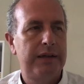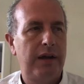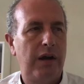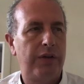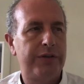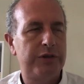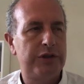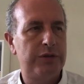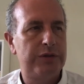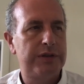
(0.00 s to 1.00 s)
authors
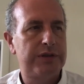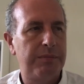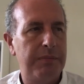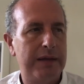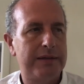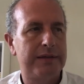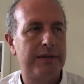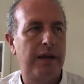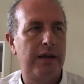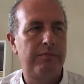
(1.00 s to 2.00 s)
use to submit,
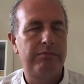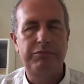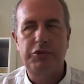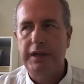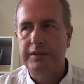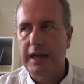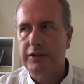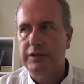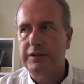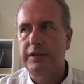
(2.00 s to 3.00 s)

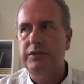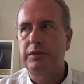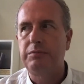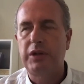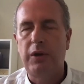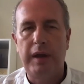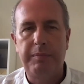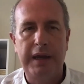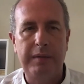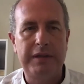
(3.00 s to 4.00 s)
transaction systems, OA
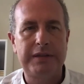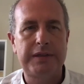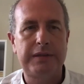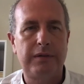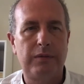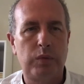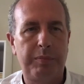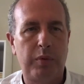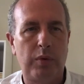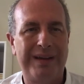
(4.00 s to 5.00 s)
payments,
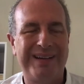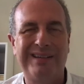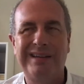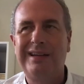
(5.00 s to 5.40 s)
reporting,